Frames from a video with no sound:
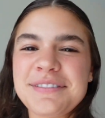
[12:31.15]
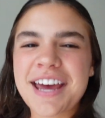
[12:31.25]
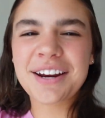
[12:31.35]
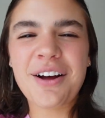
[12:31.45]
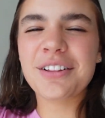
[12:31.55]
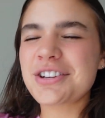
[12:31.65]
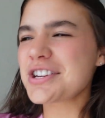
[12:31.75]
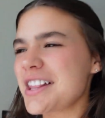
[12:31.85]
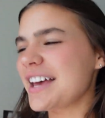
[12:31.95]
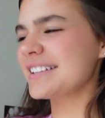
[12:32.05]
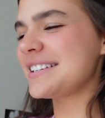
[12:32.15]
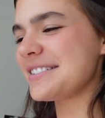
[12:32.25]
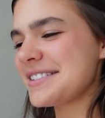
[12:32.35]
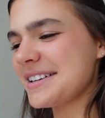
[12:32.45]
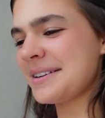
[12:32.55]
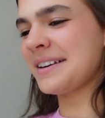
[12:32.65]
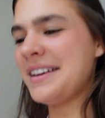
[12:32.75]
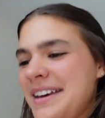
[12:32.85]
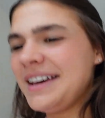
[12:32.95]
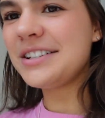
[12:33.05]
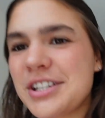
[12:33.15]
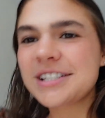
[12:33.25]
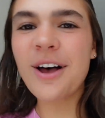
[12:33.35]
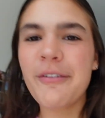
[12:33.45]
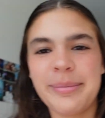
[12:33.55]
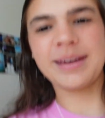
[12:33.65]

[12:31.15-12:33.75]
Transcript: technology, like seriously. Just solved